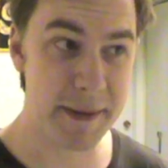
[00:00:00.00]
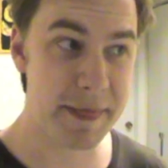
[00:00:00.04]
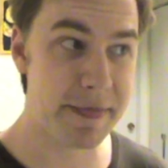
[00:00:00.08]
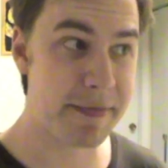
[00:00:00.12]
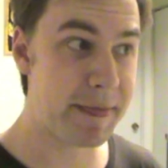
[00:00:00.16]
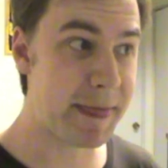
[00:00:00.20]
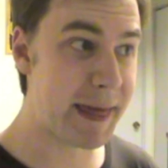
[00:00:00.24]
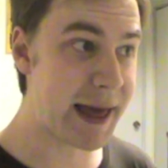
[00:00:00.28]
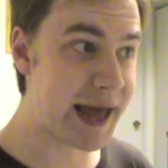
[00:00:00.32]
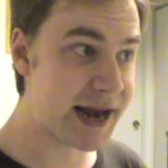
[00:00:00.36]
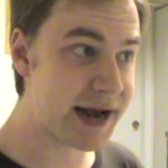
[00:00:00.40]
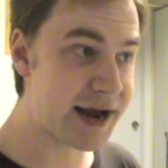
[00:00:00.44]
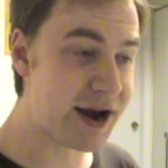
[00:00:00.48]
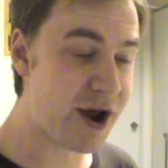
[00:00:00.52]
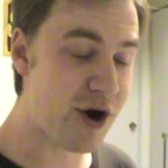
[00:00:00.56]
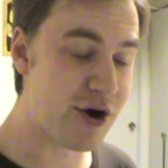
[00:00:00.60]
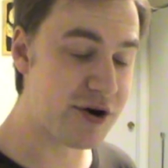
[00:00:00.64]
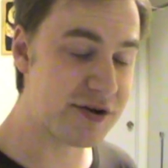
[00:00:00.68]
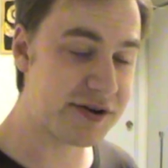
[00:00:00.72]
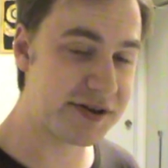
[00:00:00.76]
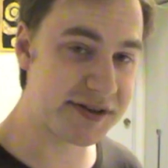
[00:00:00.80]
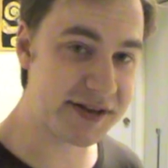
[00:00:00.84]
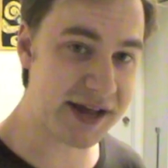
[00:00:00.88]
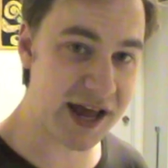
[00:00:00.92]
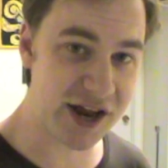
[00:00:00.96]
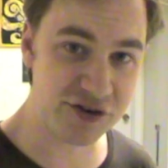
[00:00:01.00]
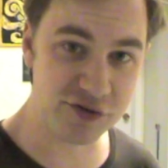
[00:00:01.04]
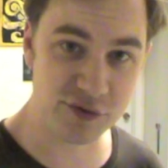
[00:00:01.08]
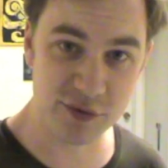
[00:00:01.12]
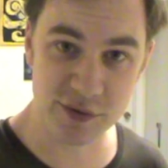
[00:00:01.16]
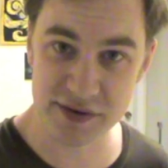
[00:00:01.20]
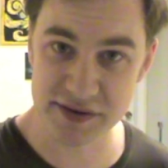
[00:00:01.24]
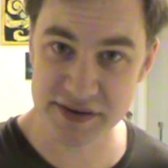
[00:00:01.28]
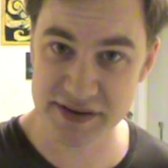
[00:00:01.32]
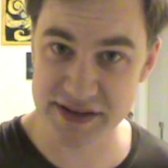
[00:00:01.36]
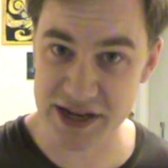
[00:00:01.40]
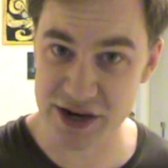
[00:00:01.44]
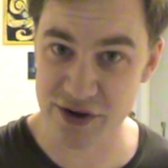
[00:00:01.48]
But then our
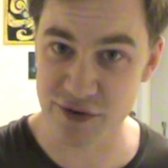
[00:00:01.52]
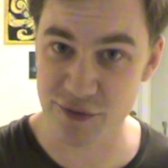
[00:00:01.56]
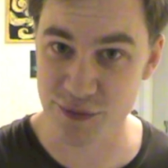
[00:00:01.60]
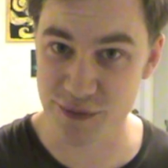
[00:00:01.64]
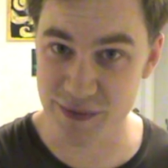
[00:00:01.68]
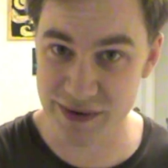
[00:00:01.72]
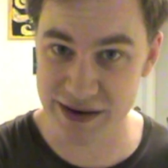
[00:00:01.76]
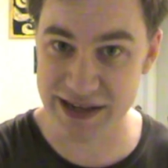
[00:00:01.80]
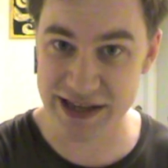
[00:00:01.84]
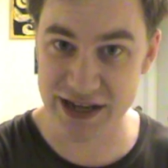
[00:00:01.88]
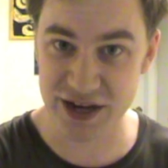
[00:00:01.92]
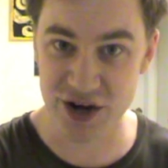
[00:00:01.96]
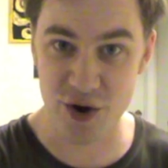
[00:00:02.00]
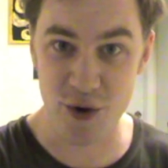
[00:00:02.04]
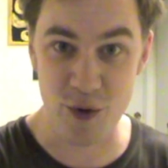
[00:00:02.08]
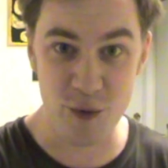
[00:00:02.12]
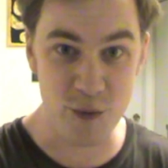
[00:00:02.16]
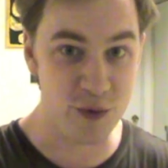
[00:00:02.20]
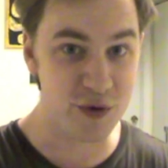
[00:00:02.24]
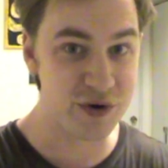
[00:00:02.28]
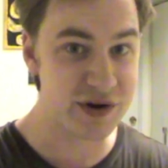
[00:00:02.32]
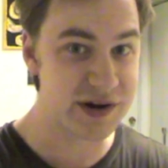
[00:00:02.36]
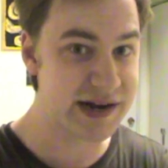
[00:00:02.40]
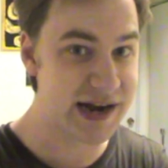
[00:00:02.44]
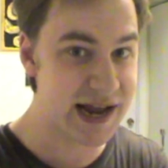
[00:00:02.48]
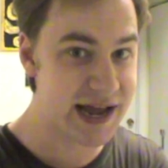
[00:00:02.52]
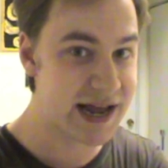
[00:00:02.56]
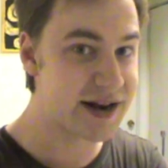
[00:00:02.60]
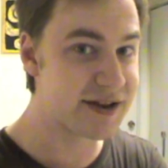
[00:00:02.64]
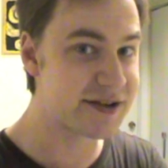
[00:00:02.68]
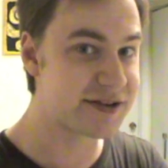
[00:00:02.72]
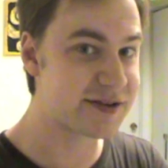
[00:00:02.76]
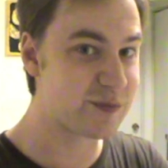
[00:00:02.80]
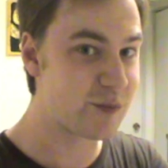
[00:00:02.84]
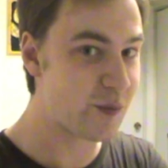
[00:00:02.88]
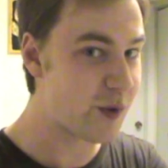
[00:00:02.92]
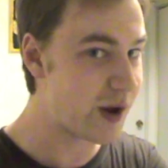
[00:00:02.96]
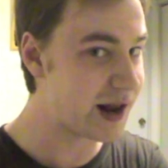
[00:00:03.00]
schedules didn't really coordinate
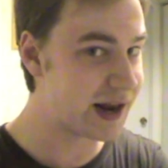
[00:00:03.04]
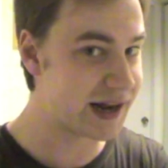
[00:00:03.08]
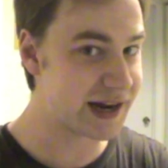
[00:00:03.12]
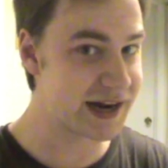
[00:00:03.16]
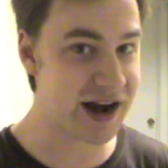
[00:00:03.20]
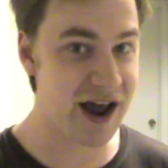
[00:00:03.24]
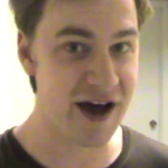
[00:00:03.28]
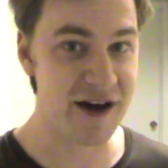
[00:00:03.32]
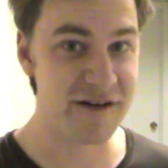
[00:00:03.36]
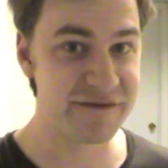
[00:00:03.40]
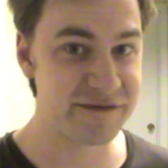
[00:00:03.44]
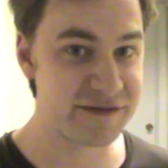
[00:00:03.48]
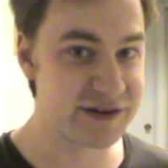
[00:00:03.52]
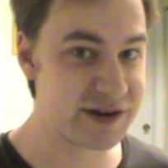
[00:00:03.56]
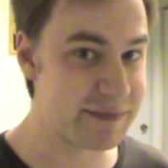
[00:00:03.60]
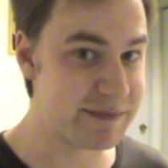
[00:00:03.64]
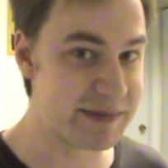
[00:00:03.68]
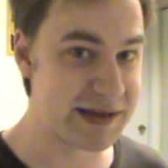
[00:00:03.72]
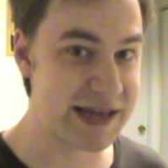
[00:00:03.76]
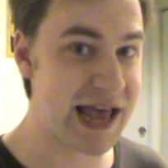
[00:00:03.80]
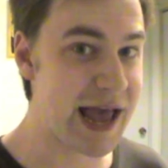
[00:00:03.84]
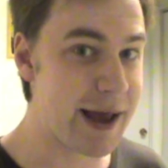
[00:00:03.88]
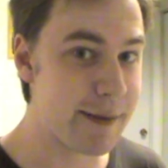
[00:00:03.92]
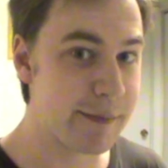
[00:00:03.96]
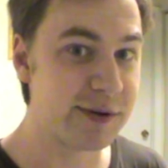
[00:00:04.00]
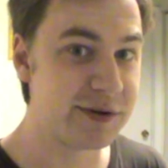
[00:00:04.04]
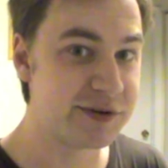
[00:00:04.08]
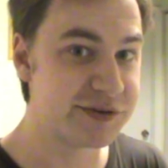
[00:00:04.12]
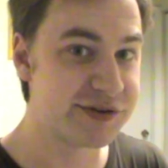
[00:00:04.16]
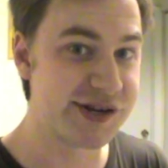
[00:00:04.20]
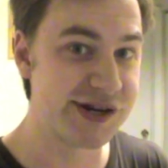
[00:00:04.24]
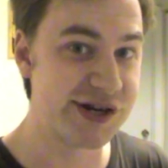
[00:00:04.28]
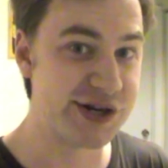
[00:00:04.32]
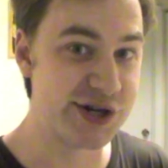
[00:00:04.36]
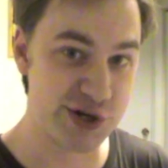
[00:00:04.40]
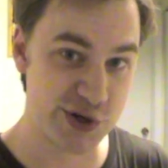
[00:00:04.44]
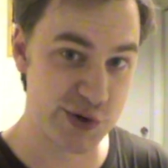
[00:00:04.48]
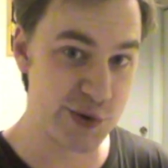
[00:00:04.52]
us well enough to be able
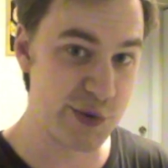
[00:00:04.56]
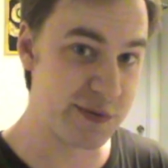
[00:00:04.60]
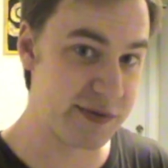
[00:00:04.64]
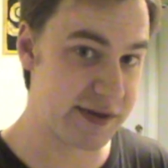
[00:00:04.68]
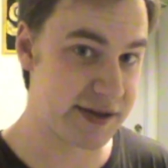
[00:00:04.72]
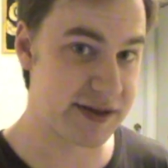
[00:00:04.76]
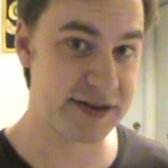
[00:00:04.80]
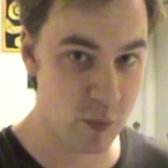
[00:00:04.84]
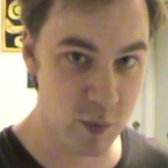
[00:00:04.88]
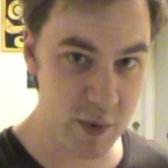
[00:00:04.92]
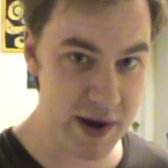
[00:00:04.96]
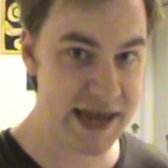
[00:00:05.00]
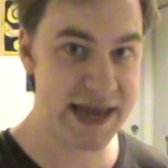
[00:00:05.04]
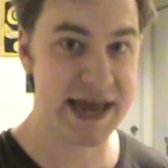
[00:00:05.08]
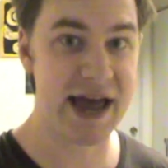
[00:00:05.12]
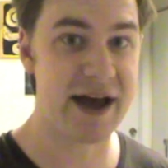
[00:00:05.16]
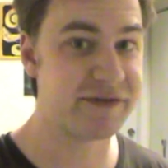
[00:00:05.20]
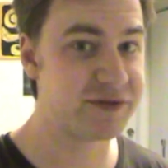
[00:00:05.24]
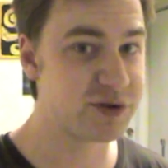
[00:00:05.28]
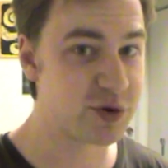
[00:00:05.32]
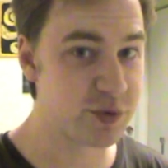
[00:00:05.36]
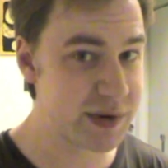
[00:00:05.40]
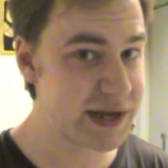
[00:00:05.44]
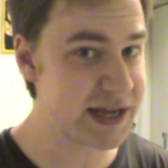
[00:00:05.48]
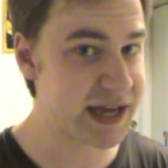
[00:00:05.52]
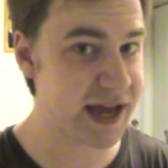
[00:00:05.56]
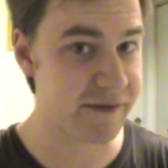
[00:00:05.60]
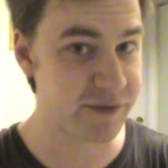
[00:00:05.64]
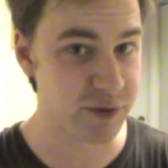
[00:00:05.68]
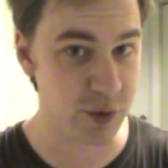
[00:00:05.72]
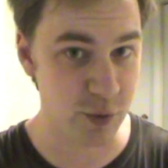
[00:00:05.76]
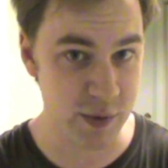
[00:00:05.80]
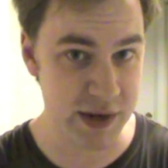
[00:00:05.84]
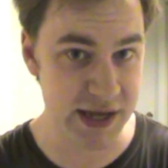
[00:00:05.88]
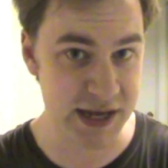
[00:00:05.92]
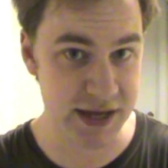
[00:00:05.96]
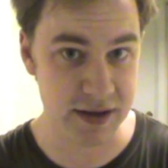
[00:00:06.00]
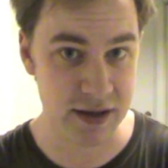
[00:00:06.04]
to do this week after week
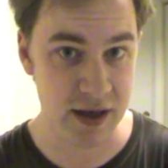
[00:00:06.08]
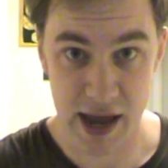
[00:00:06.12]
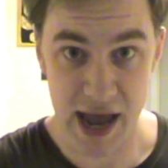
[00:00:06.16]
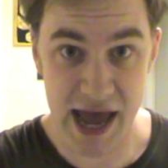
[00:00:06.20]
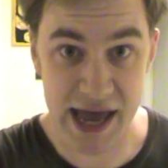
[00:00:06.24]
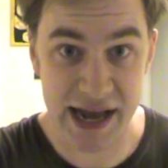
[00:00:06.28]
after week,